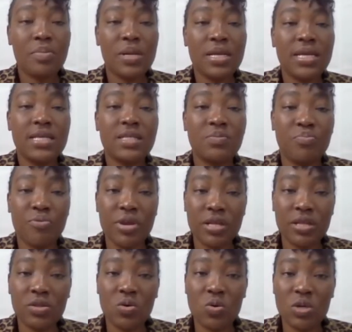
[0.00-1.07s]
please
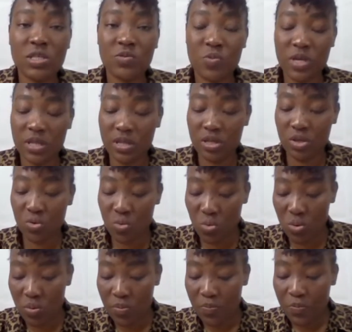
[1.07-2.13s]
bring those with
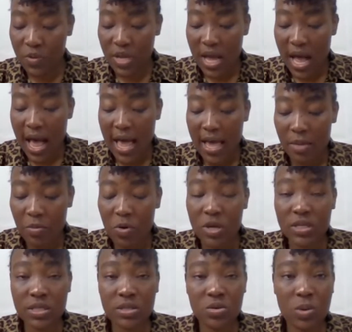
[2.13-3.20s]
you. I am
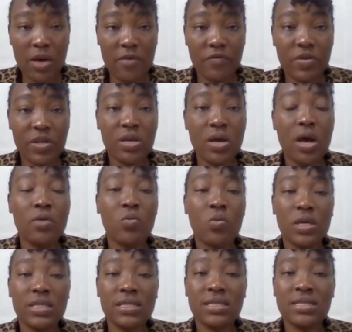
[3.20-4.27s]
going to do a video on
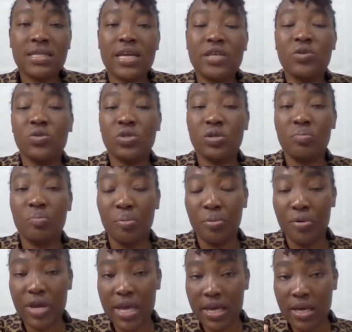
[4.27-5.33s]
what it is that you should
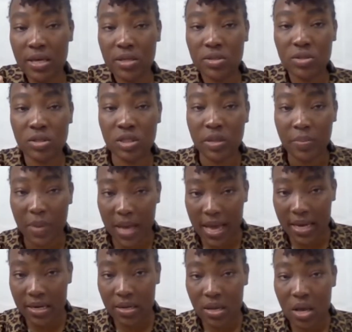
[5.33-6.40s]
bring to
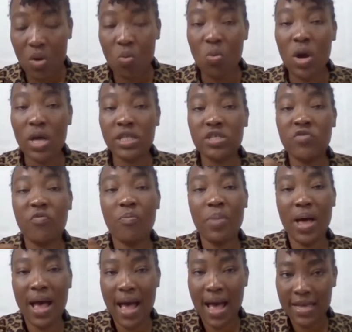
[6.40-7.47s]
Japan once you've
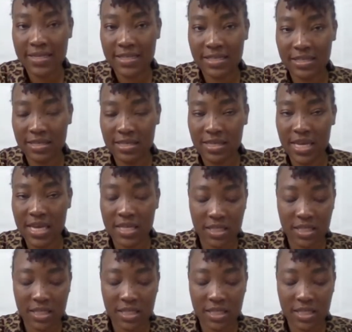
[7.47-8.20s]
passed the